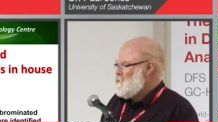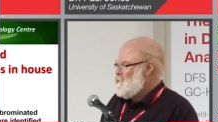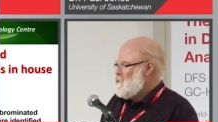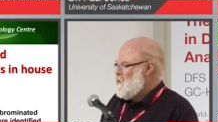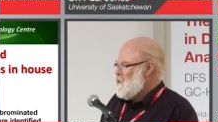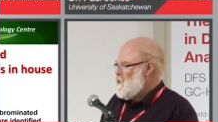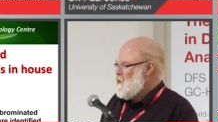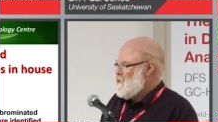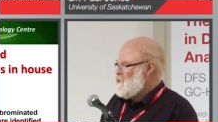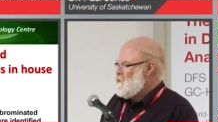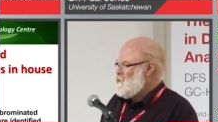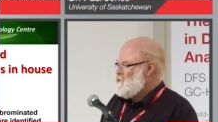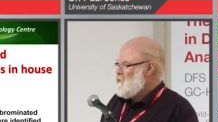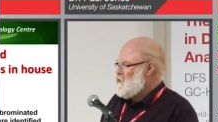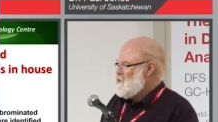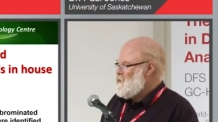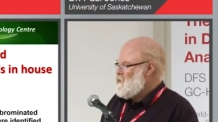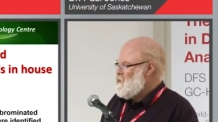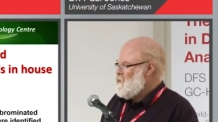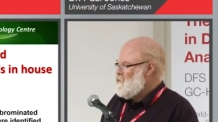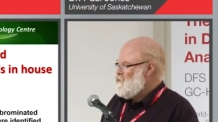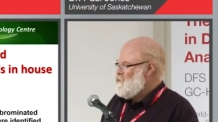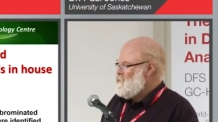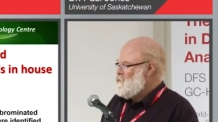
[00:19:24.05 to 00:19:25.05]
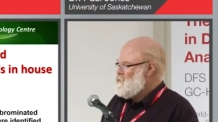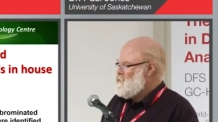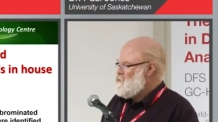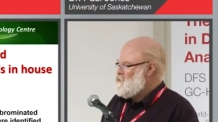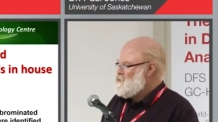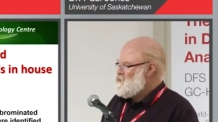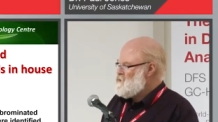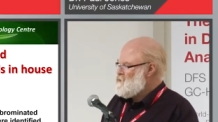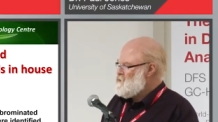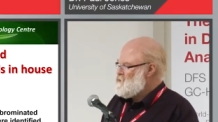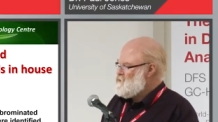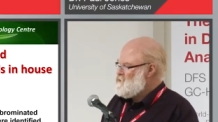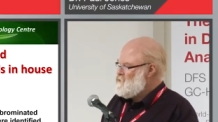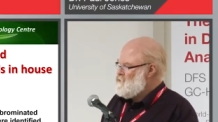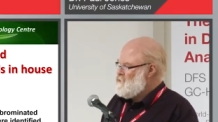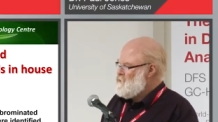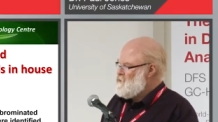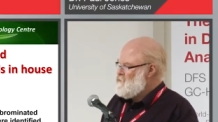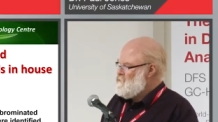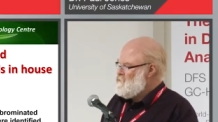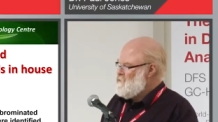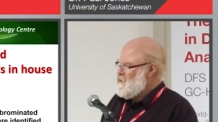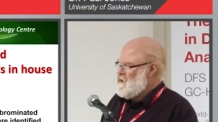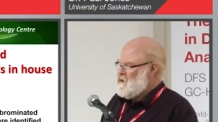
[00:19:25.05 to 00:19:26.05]
but their contributions
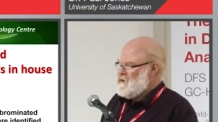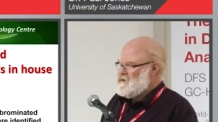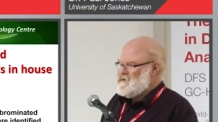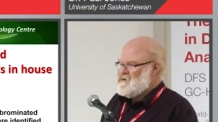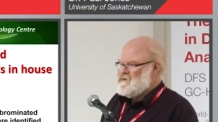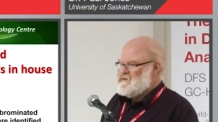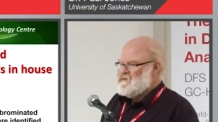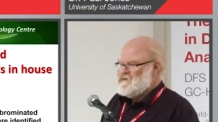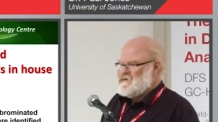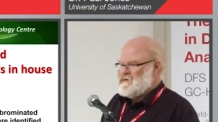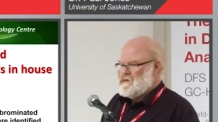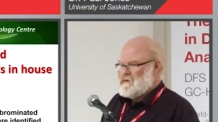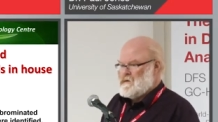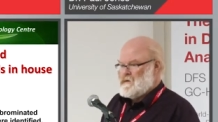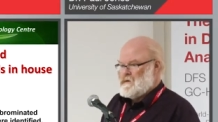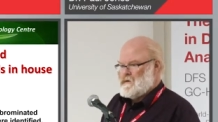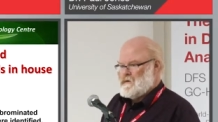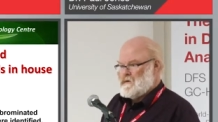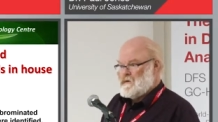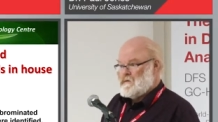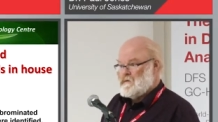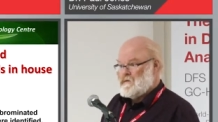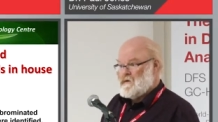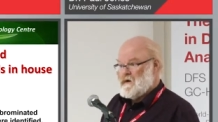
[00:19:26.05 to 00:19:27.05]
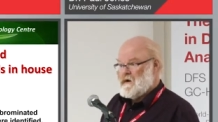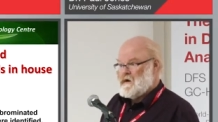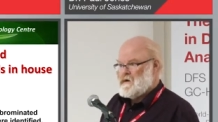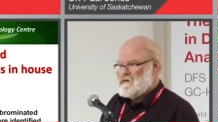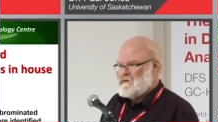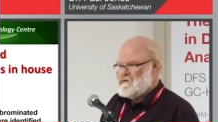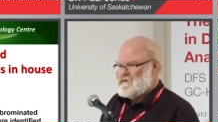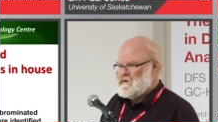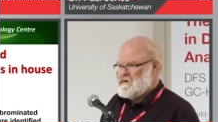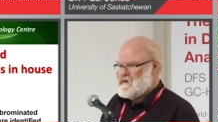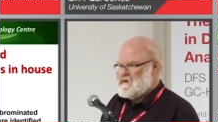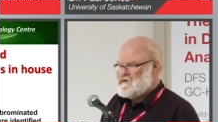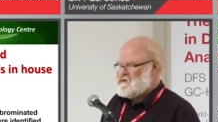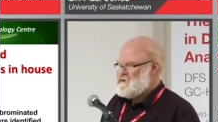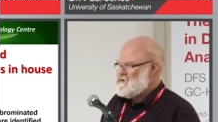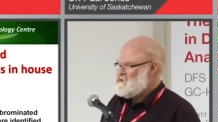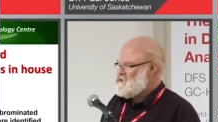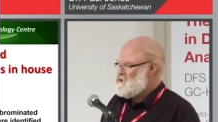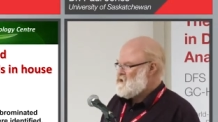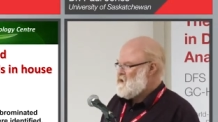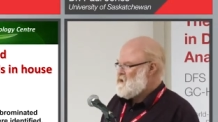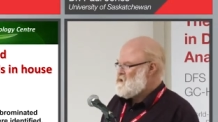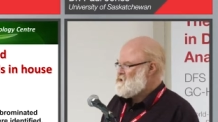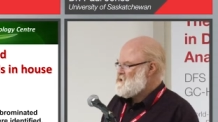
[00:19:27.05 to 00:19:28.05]
or relative, relative
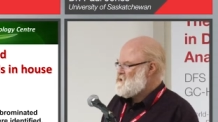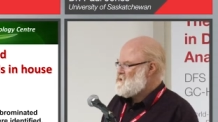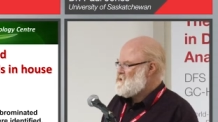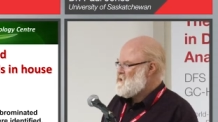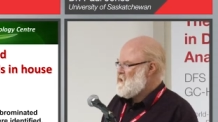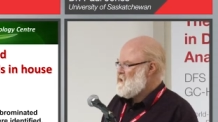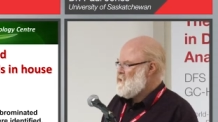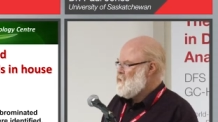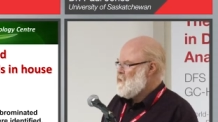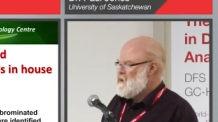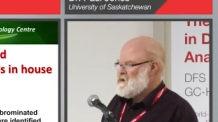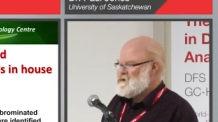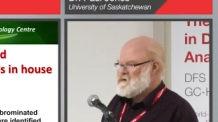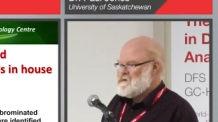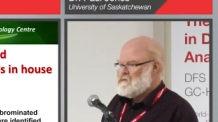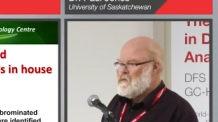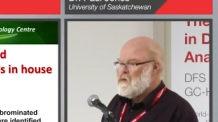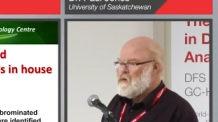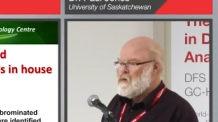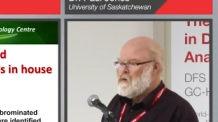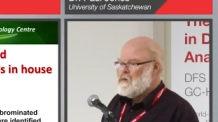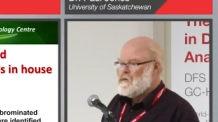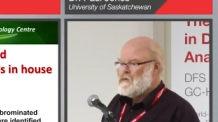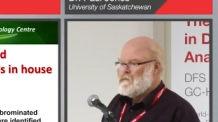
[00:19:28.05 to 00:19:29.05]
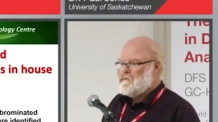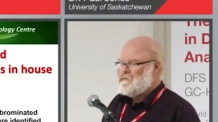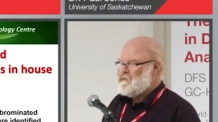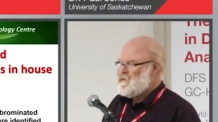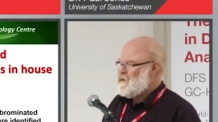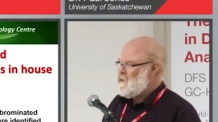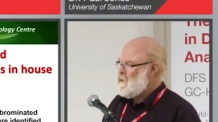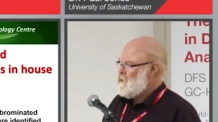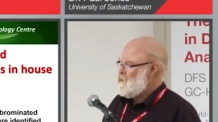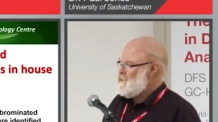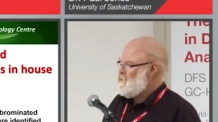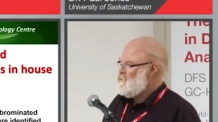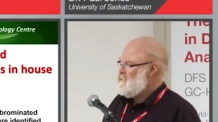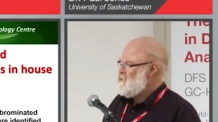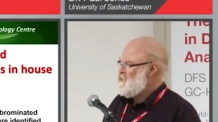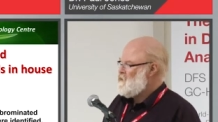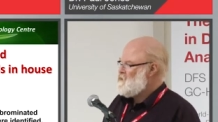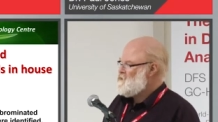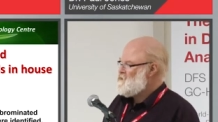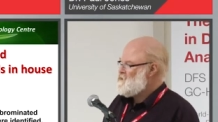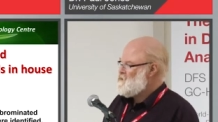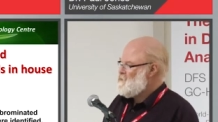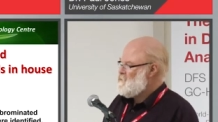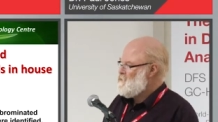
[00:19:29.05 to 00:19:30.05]
concentrations are quite small uh,
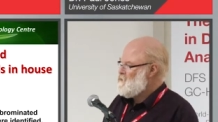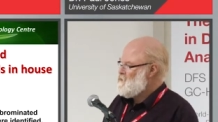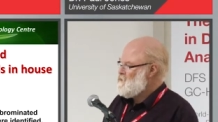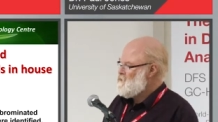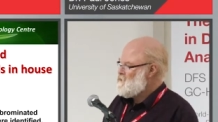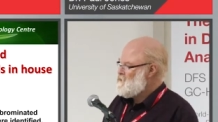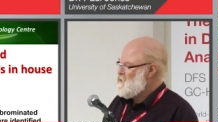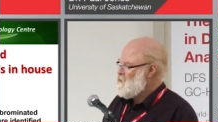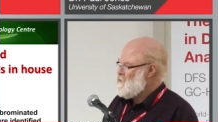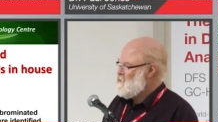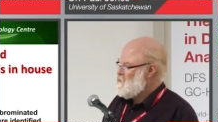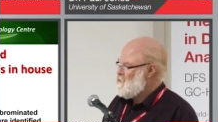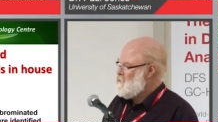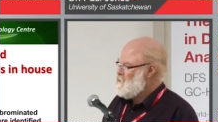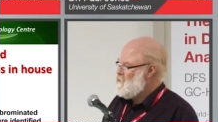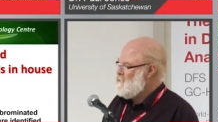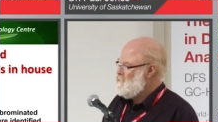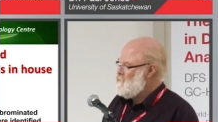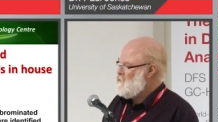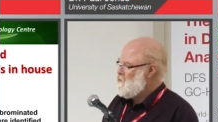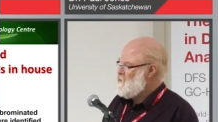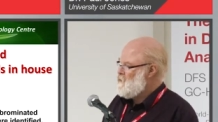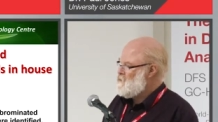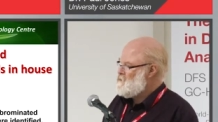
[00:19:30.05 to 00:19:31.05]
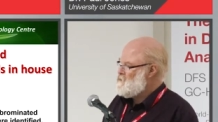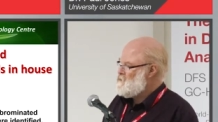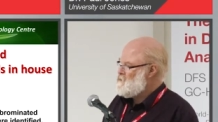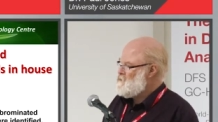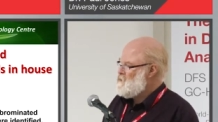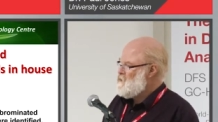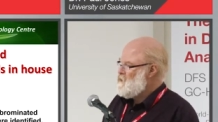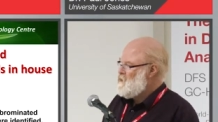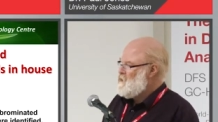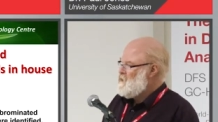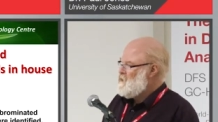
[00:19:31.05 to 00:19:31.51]
compared to some of these other compounds.